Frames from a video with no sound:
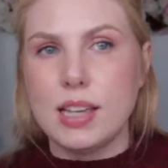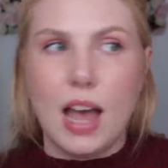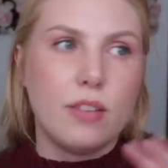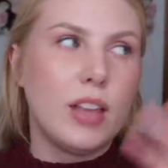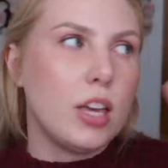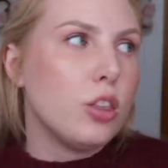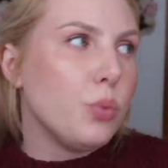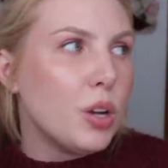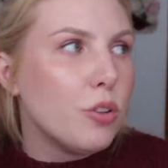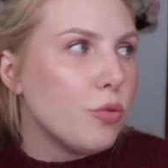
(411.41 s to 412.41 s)
I have like
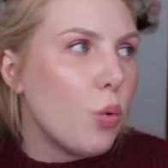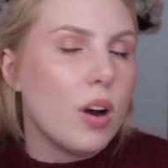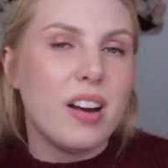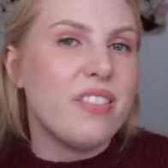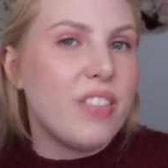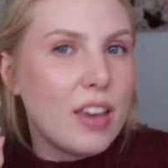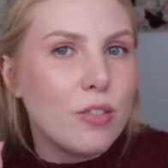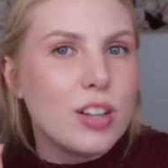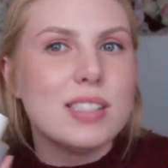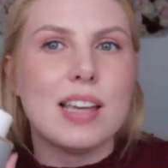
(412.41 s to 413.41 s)
three or four
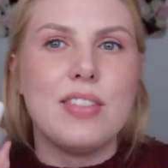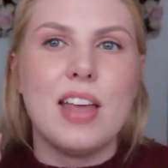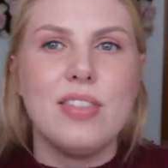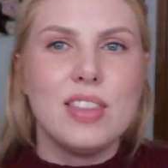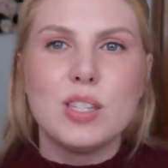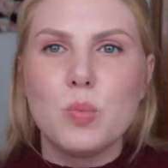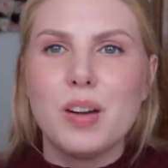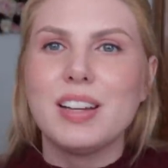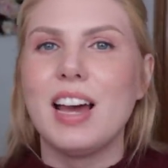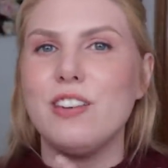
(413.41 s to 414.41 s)
favorites and then this
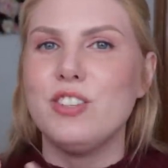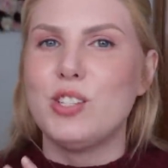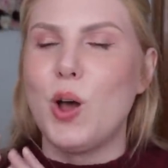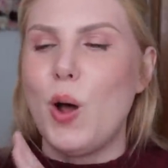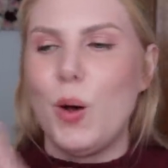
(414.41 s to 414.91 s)
one kind of just